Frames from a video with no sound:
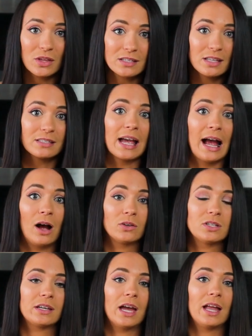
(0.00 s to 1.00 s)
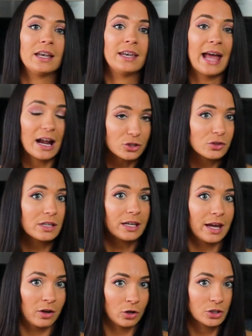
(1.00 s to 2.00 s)
this is how to get naturally
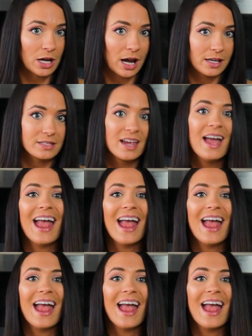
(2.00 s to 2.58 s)
energized